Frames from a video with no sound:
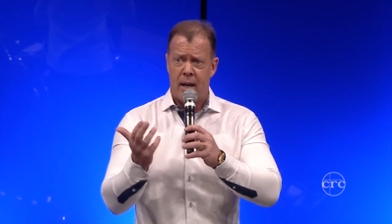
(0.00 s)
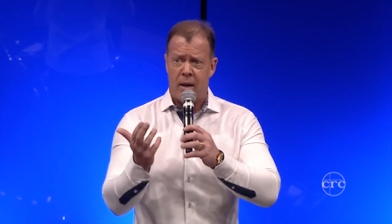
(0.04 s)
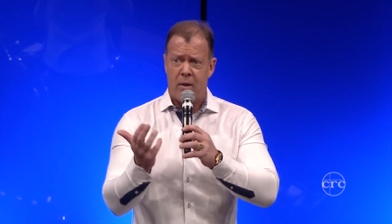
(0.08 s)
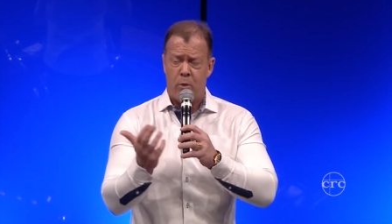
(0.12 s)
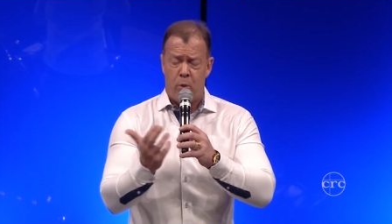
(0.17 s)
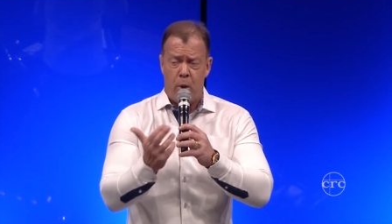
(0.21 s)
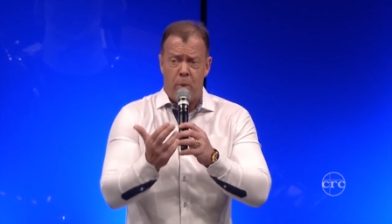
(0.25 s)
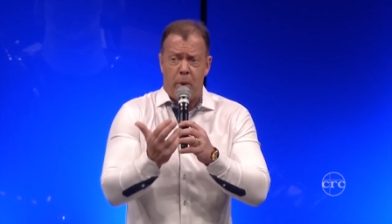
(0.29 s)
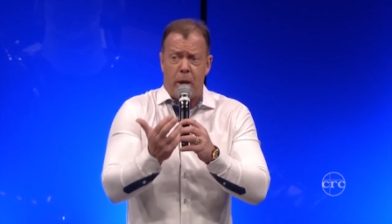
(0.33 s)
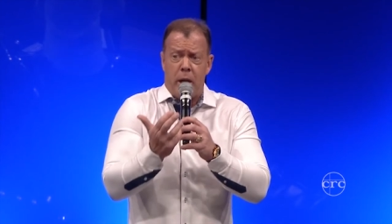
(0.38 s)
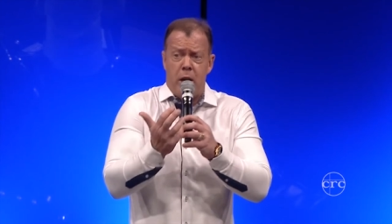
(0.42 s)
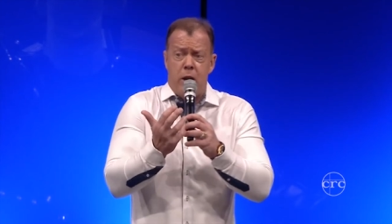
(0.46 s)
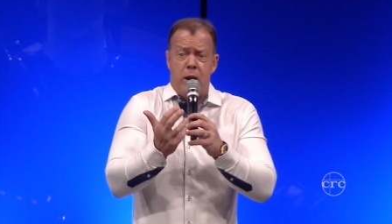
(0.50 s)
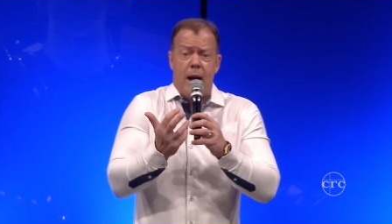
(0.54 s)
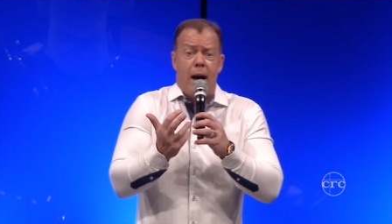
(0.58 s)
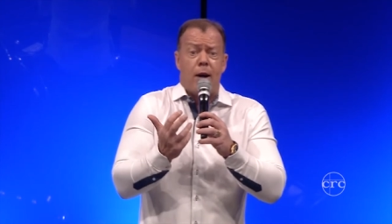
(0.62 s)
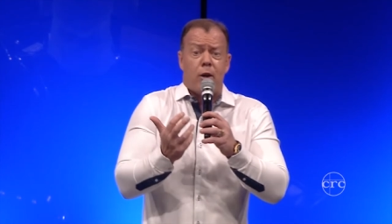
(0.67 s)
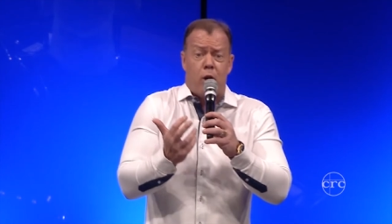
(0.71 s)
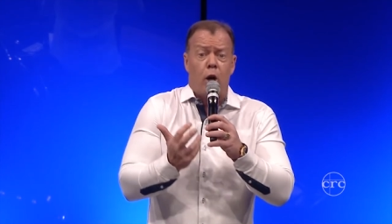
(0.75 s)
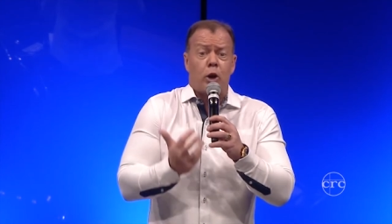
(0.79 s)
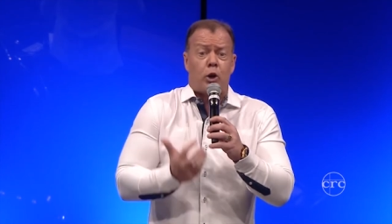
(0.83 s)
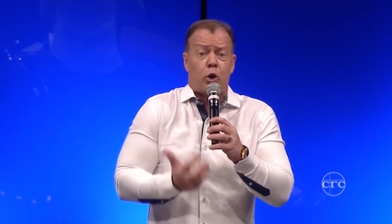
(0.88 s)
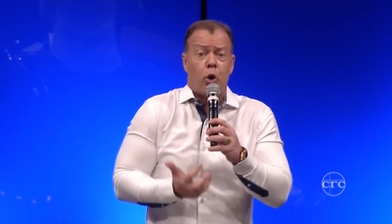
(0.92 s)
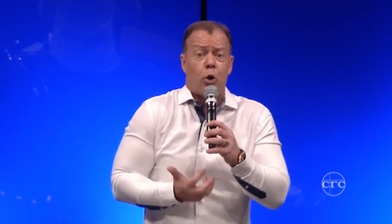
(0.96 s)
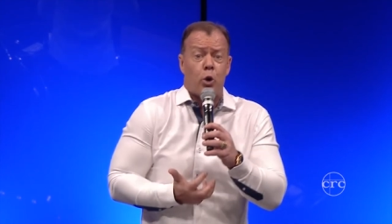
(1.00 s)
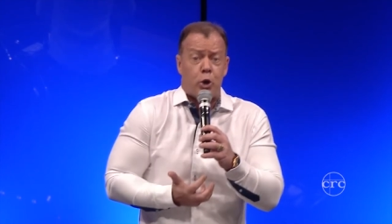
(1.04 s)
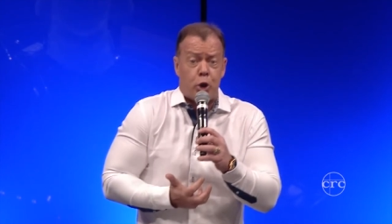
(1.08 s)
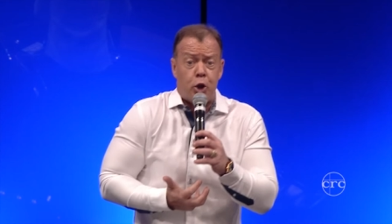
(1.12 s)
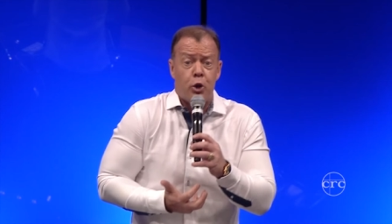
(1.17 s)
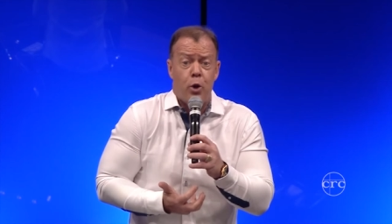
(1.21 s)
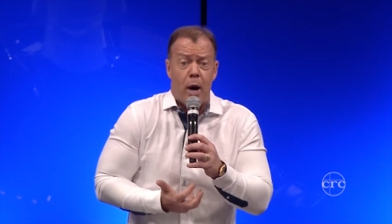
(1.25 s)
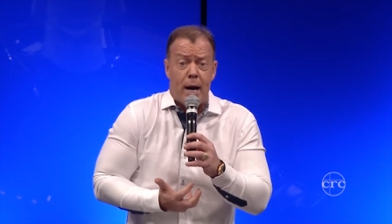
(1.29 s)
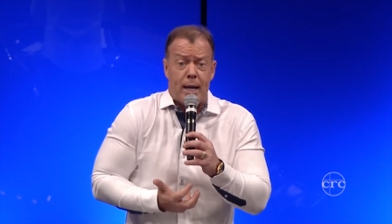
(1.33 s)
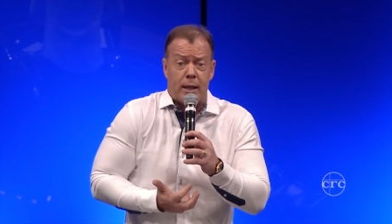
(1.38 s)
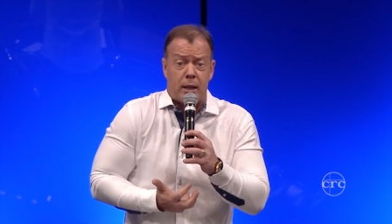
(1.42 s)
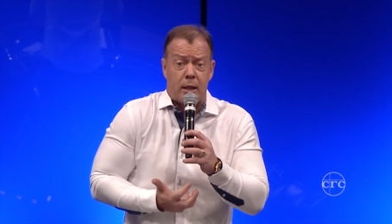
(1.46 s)
We want to know how God talks
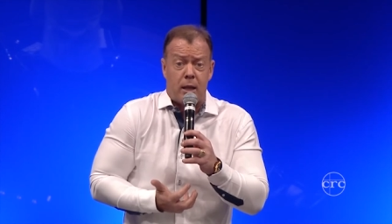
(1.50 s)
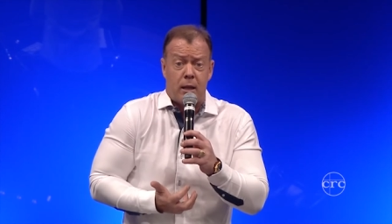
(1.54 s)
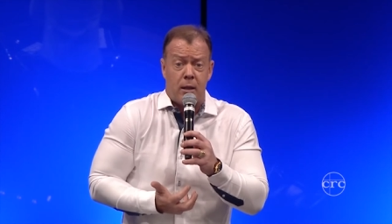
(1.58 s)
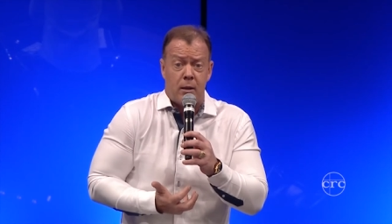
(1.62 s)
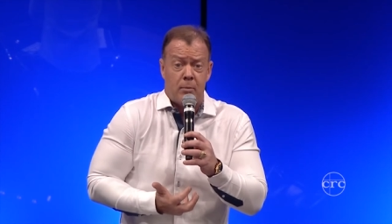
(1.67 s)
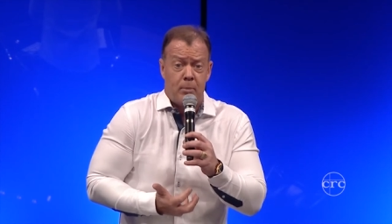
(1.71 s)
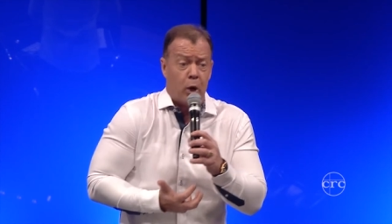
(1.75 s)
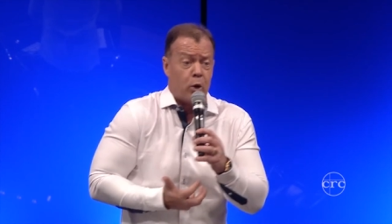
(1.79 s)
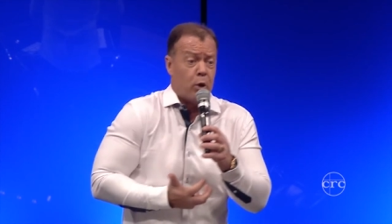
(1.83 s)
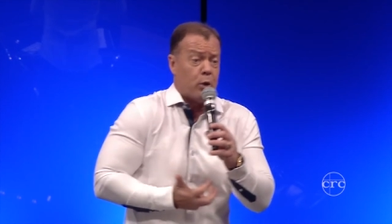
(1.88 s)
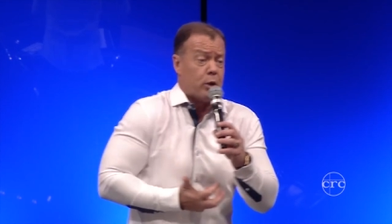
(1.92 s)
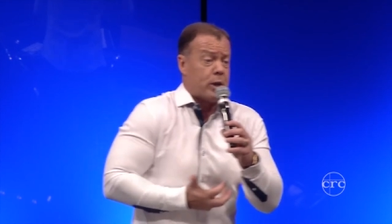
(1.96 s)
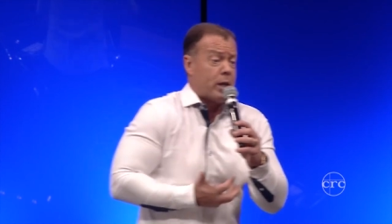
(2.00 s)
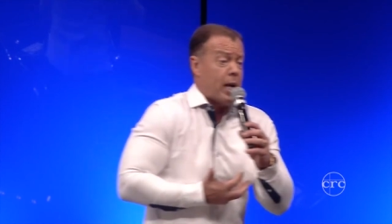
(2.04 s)
to us because